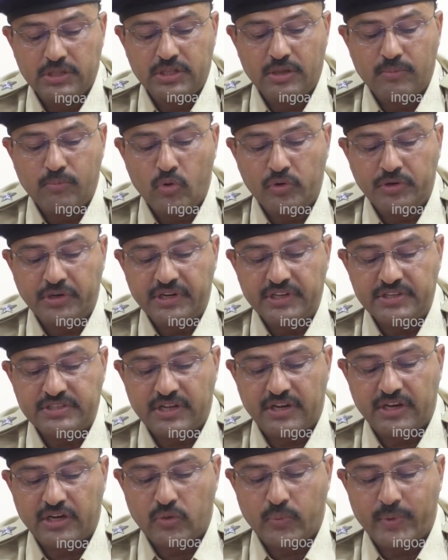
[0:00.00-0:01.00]
The motorists
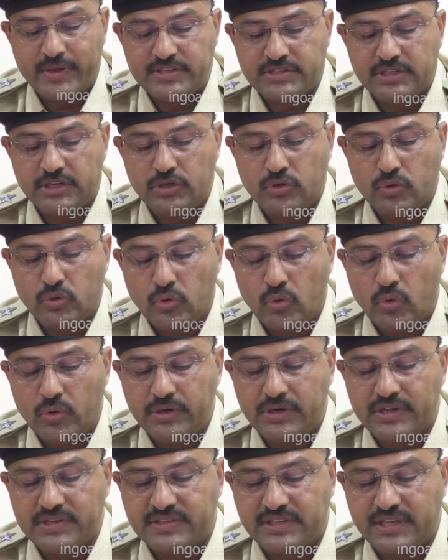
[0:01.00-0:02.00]
are requested to
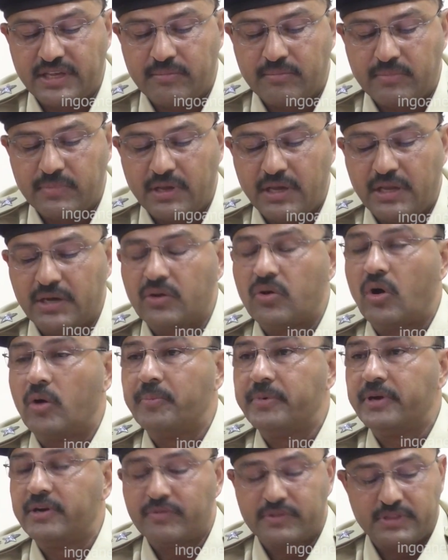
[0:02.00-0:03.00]
note the same and
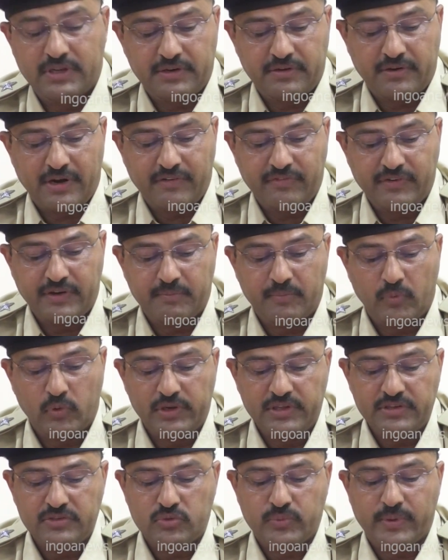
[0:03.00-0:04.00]
cooperate with the traffic
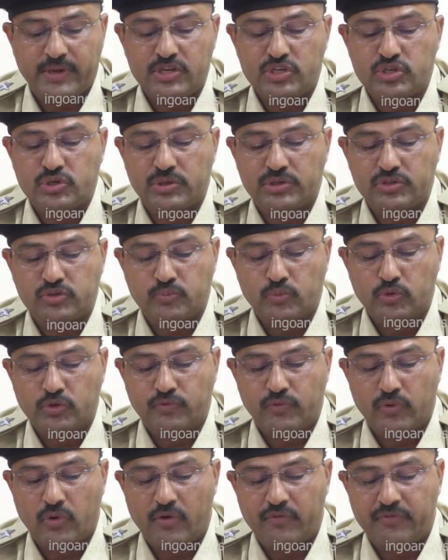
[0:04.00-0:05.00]
police to ensure
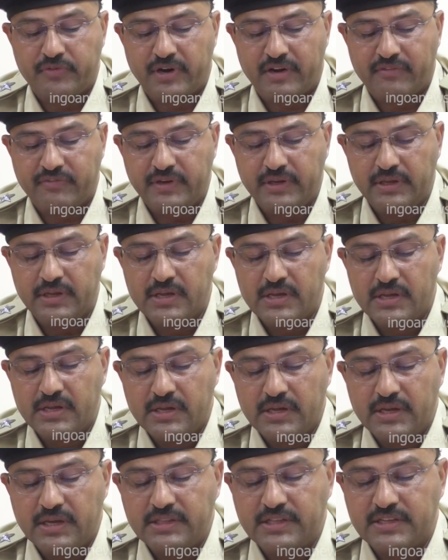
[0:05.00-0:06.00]
smooth flow of traffic
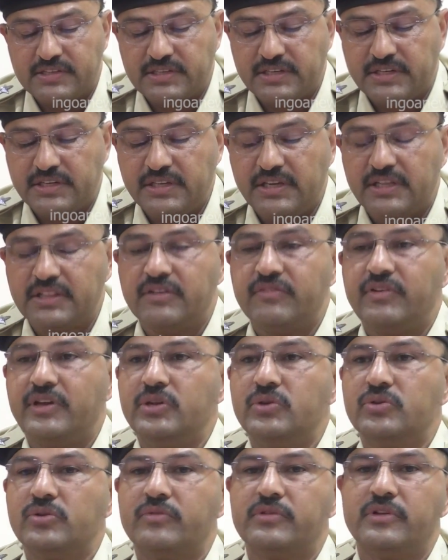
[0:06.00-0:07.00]
in the city and the
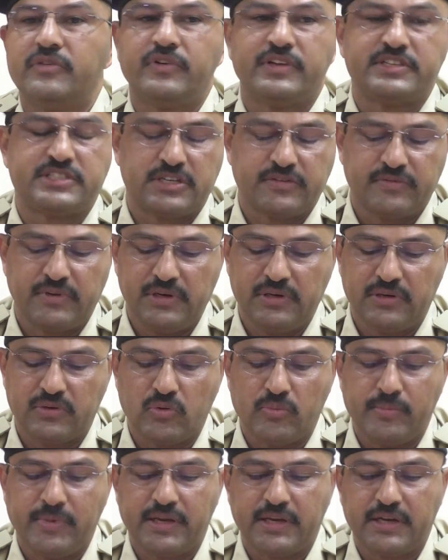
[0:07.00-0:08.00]
venues of the festival
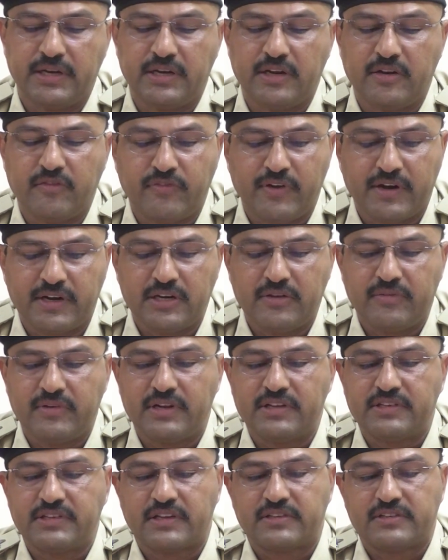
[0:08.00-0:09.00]
to make it an effective
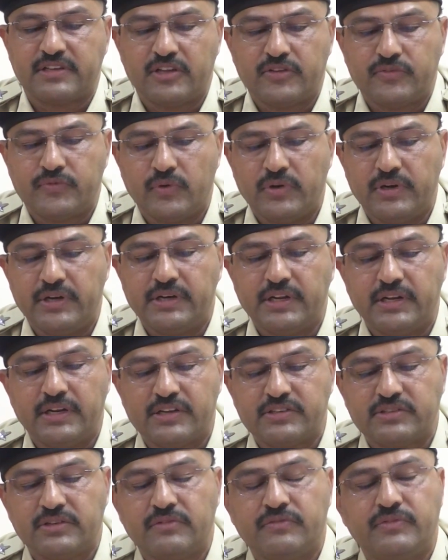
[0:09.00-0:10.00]
and a successful
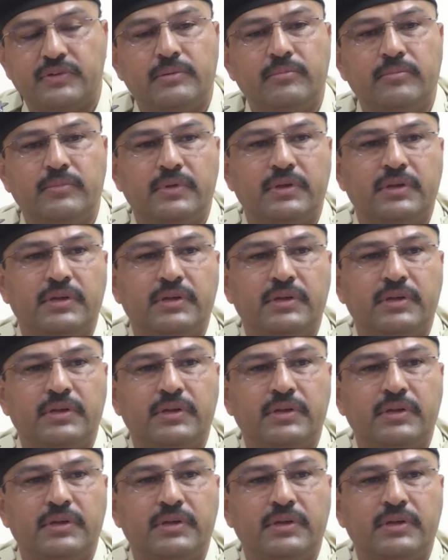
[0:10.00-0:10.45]
international film